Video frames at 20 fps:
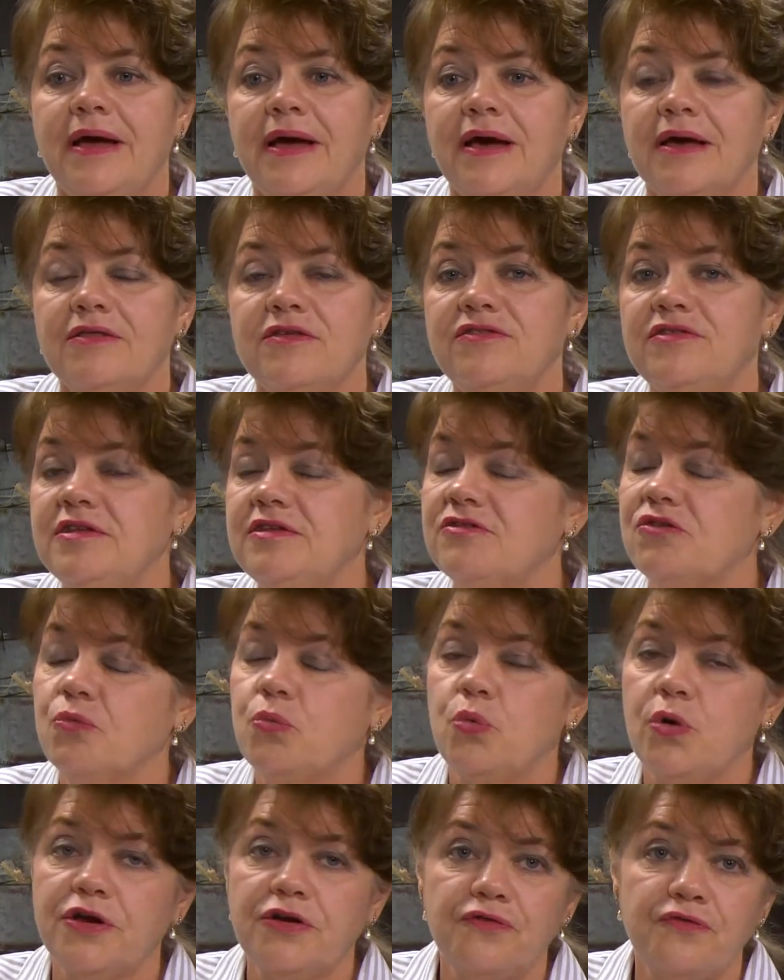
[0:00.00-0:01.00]
The city is a
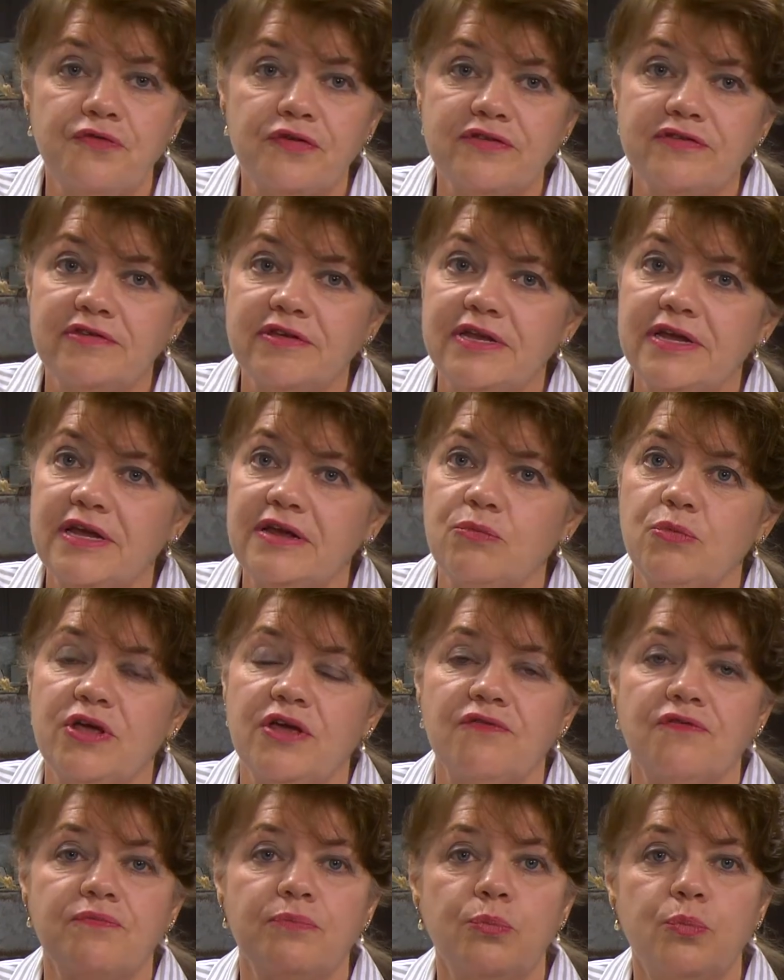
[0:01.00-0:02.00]
wonderful city, and we
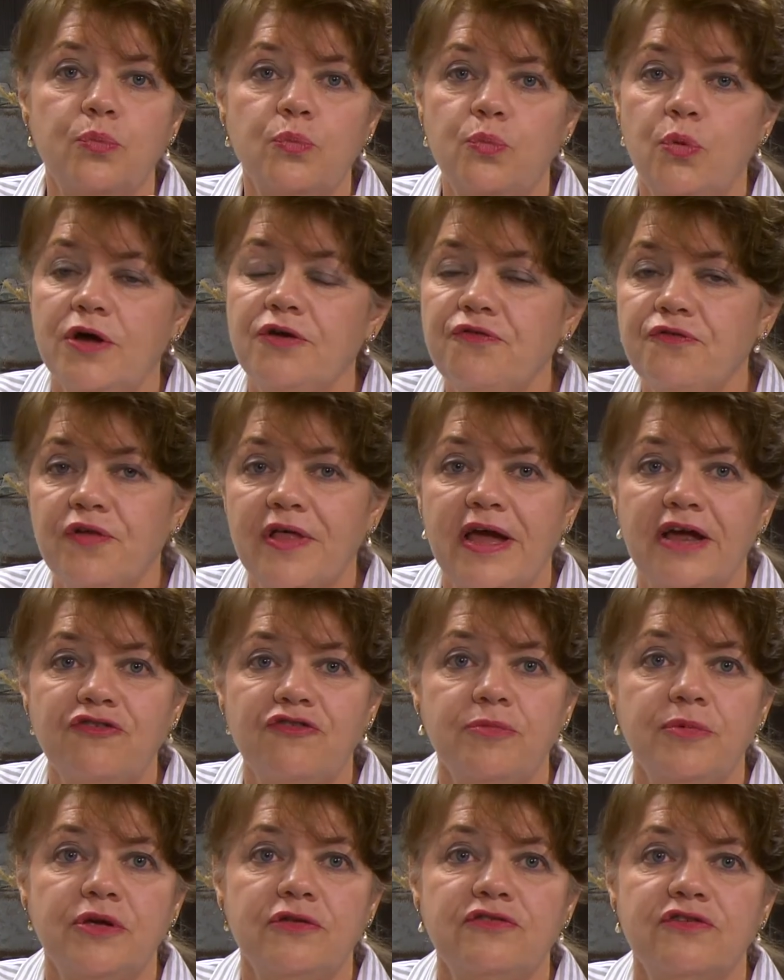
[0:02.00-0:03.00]
have wonderful
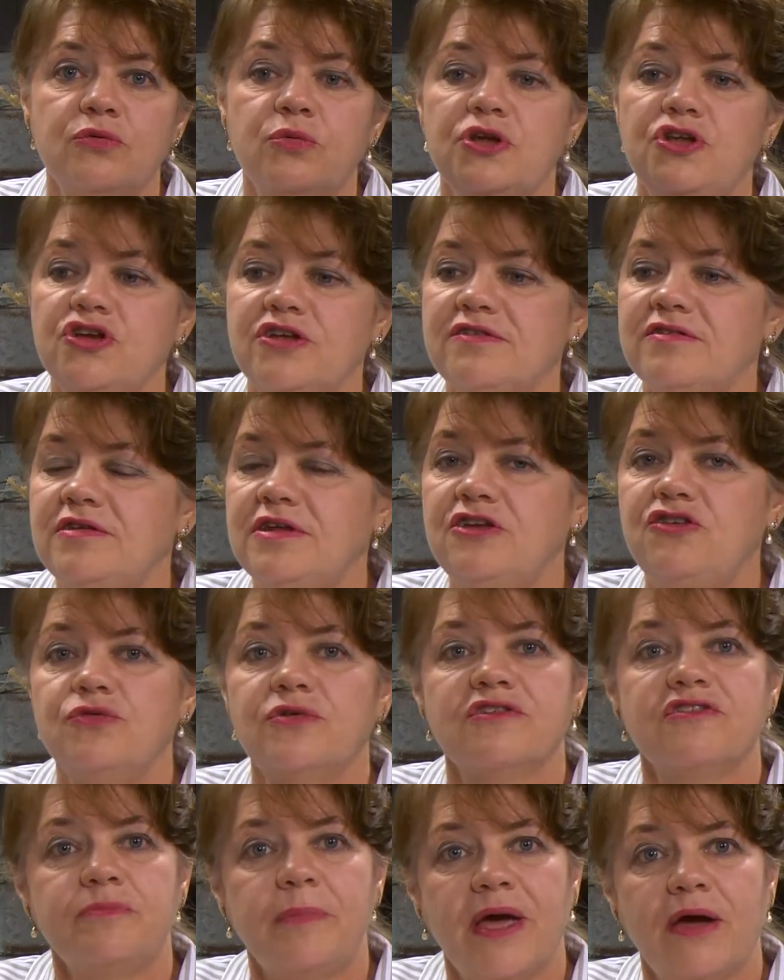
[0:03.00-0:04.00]
attributes that we just need
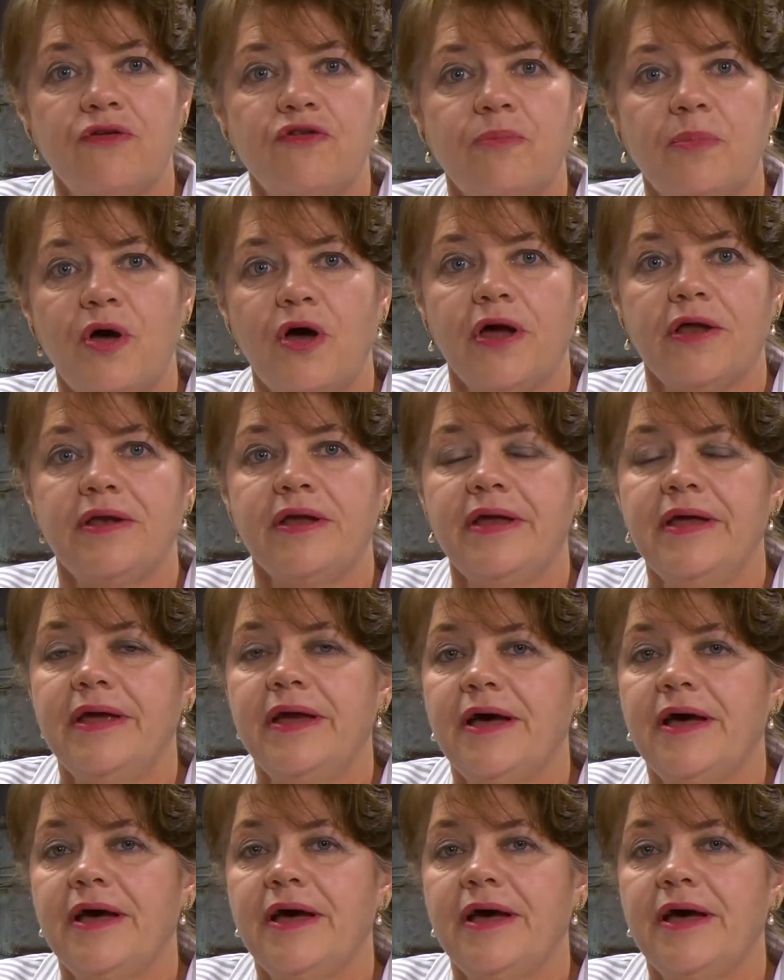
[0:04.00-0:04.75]
to expound upon.